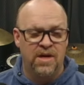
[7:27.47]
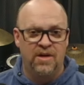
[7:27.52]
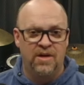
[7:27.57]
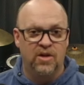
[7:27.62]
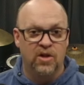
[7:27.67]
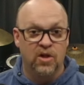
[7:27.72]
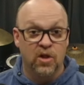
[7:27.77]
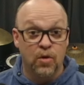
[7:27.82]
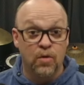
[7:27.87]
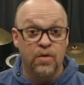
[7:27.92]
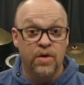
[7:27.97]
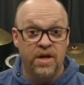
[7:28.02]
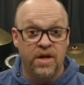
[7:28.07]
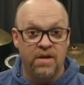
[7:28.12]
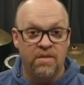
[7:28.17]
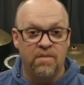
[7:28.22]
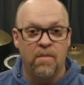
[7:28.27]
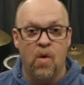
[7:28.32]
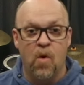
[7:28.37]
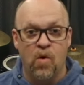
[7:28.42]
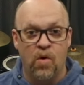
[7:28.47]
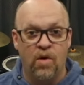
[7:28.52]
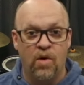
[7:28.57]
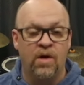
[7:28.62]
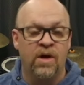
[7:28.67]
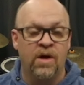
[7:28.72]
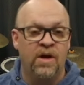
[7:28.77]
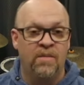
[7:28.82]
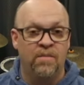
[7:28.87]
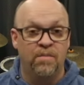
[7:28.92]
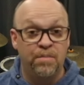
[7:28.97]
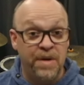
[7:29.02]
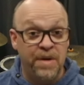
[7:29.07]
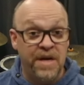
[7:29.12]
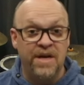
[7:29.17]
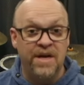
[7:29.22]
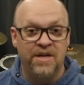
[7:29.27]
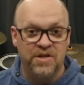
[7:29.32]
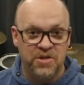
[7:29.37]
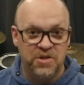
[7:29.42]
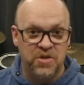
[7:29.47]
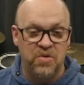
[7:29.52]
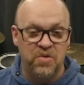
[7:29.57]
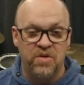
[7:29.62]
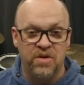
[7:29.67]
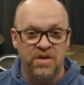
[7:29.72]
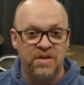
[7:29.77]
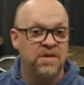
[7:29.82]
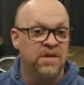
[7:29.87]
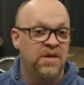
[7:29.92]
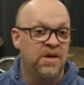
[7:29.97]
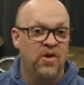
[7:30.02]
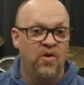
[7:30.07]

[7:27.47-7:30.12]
learning more, being a student,